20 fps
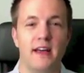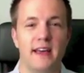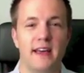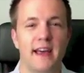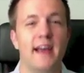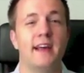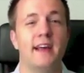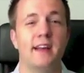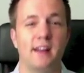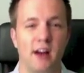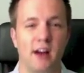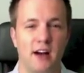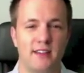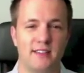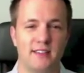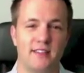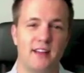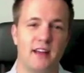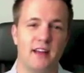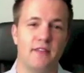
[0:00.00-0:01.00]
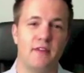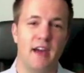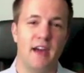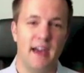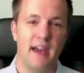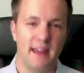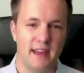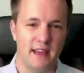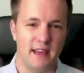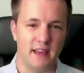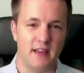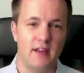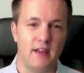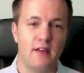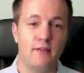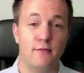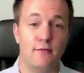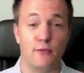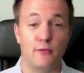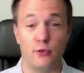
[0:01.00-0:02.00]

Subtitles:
it can cause a lot of headache for